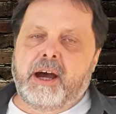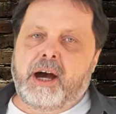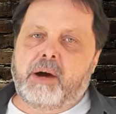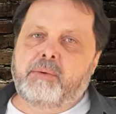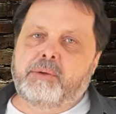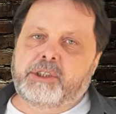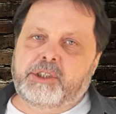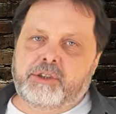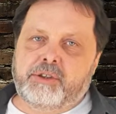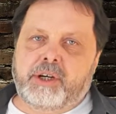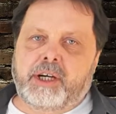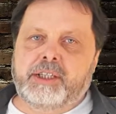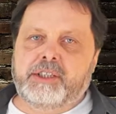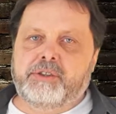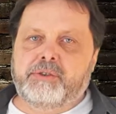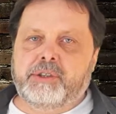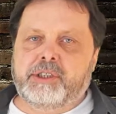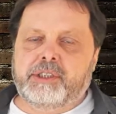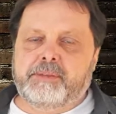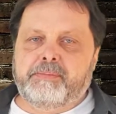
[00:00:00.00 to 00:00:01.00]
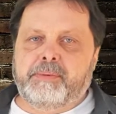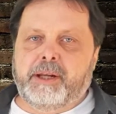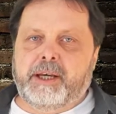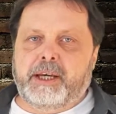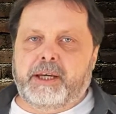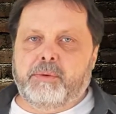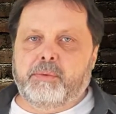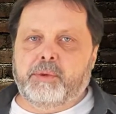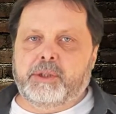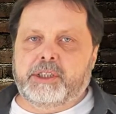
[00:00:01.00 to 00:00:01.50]
I will try to
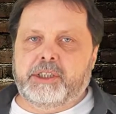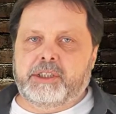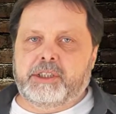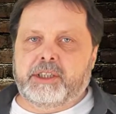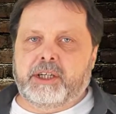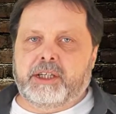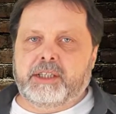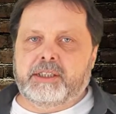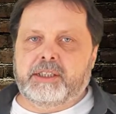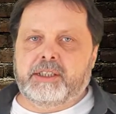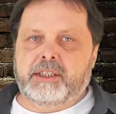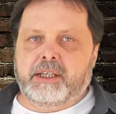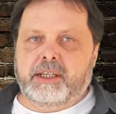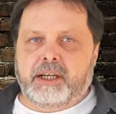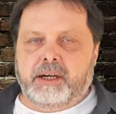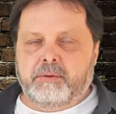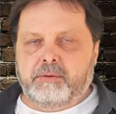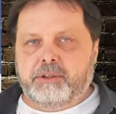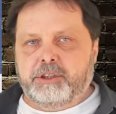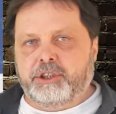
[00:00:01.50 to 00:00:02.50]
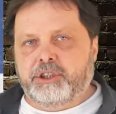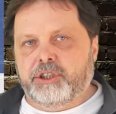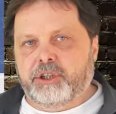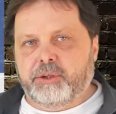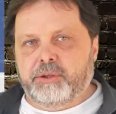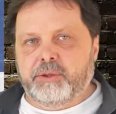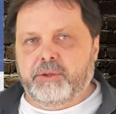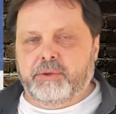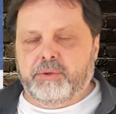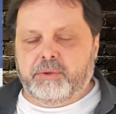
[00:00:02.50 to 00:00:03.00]
explain what it does, and I will
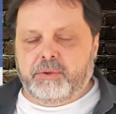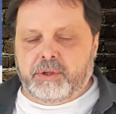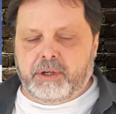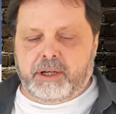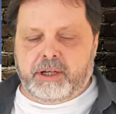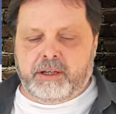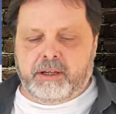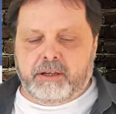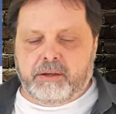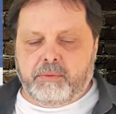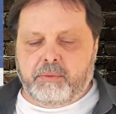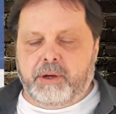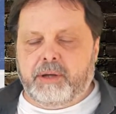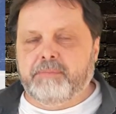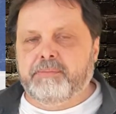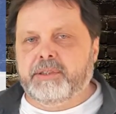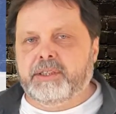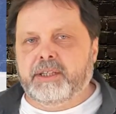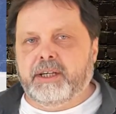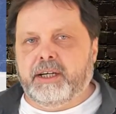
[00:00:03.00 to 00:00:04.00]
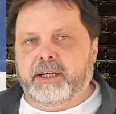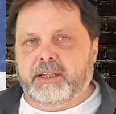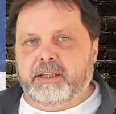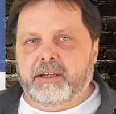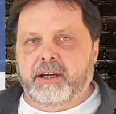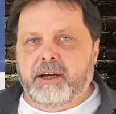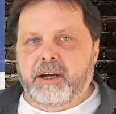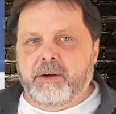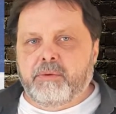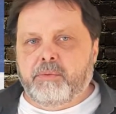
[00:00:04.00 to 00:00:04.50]
show you a
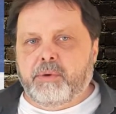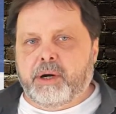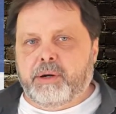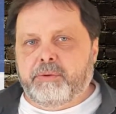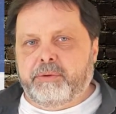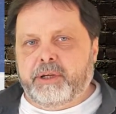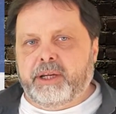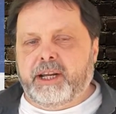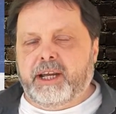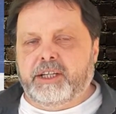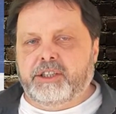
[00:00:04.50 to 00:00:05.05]
website where we can